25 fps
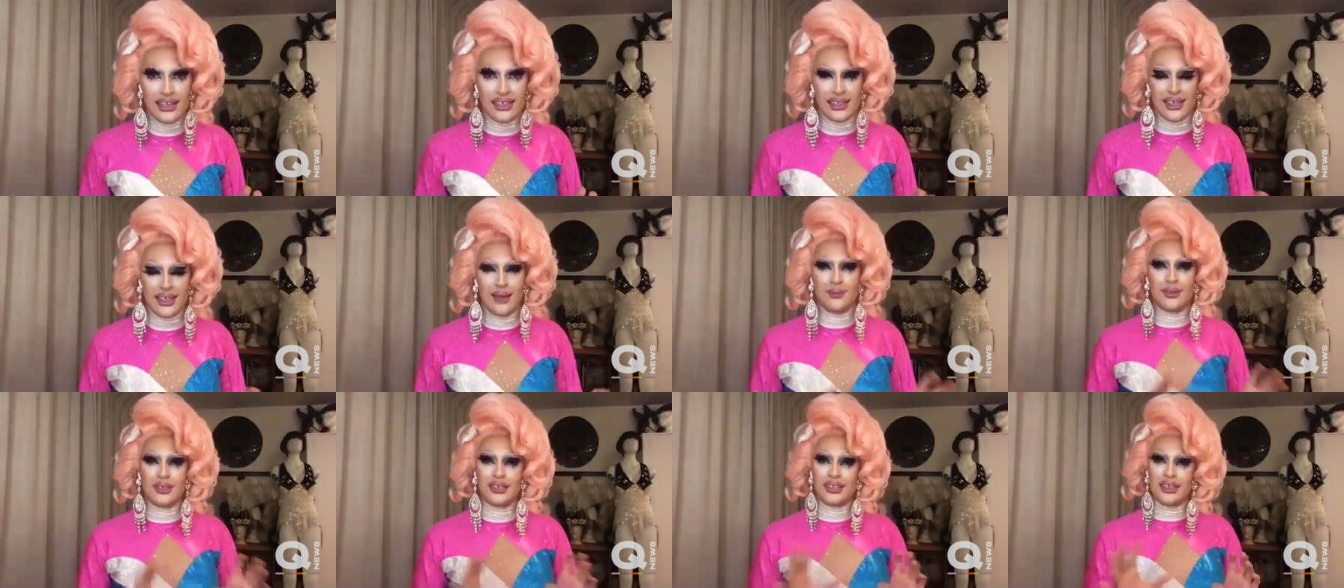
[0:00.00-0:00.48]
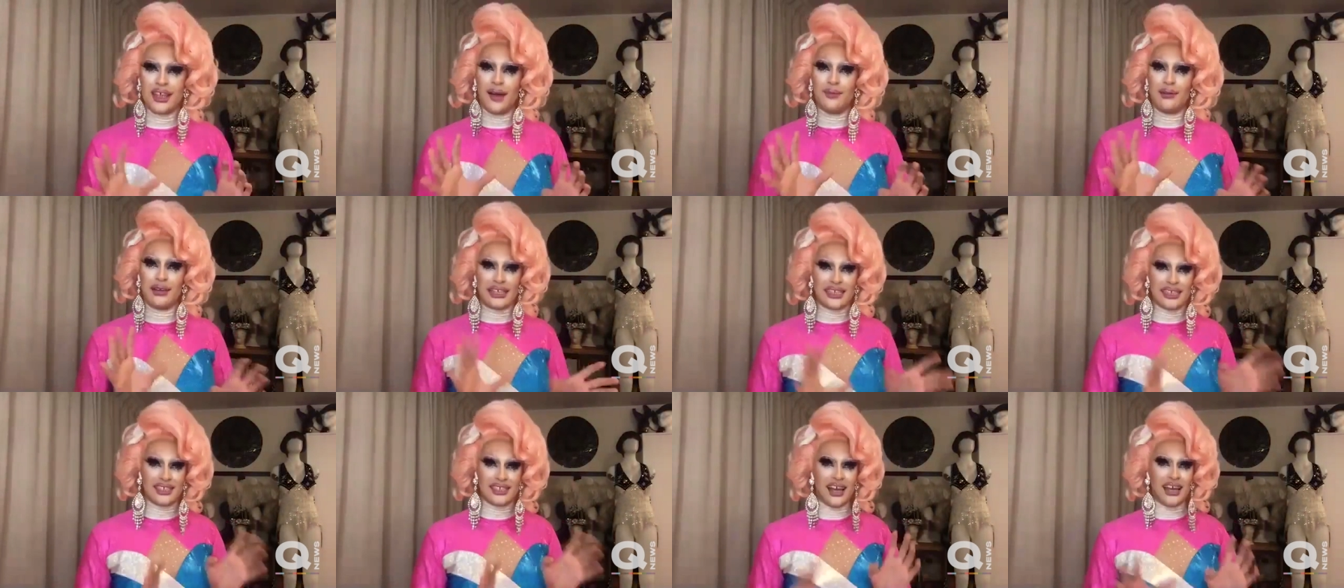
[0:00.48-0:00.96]
so I'm
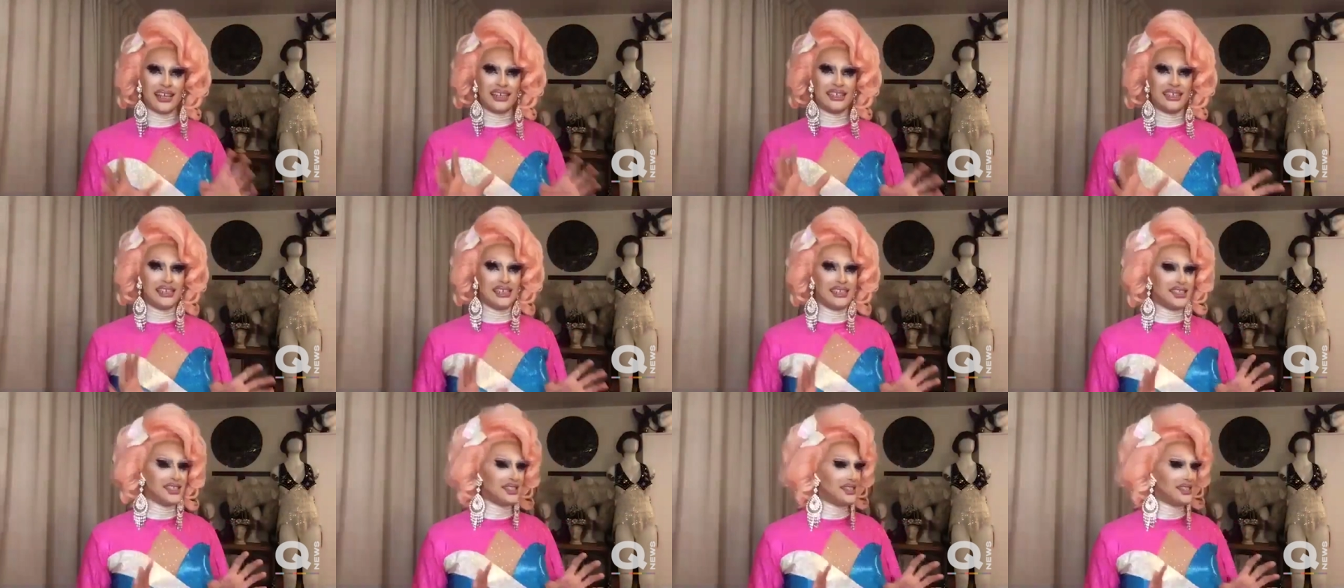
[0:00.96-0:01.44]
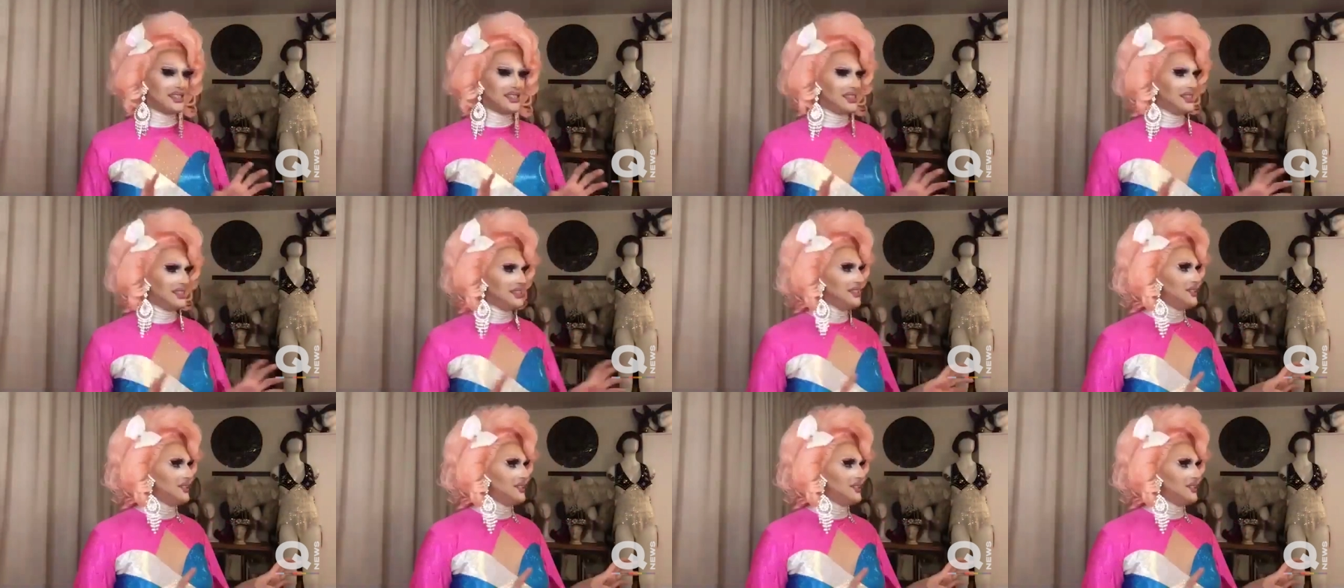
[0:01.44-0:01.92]
excited
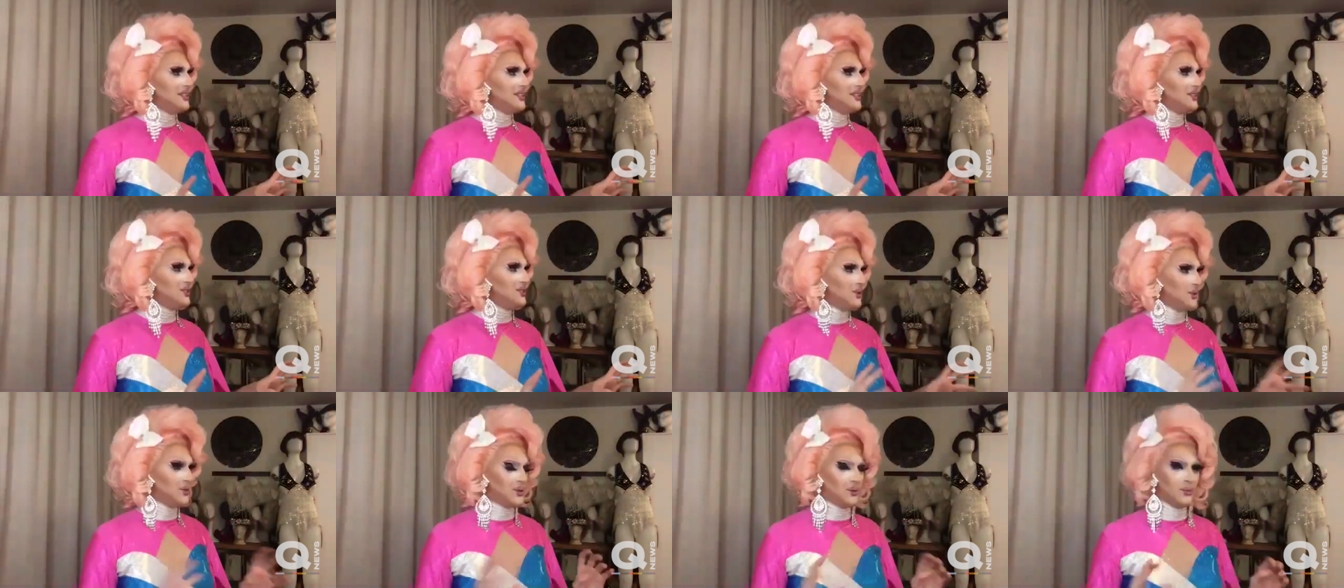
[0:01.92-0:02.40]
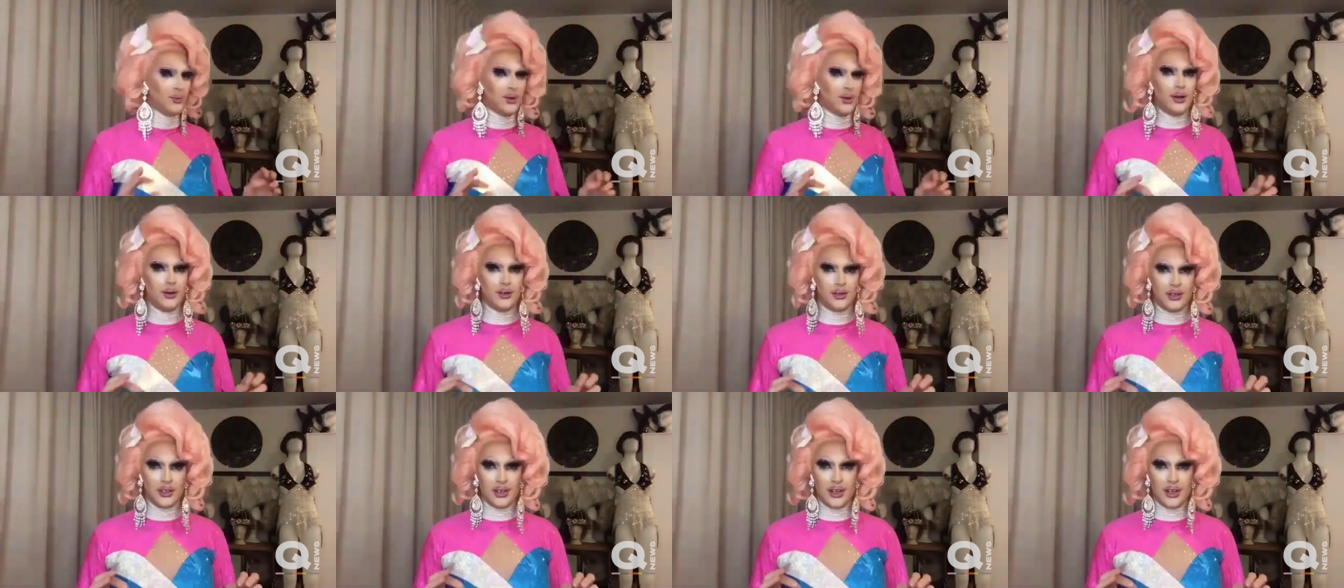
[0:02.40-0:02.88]
to show the
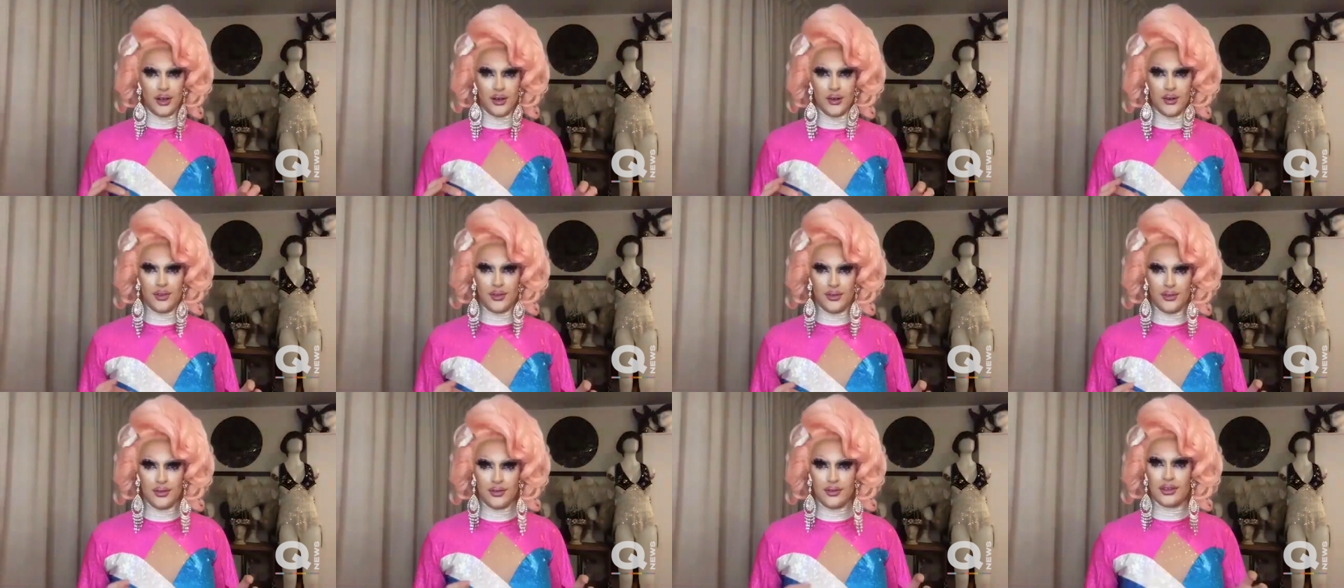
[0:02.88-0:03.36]
world, you know,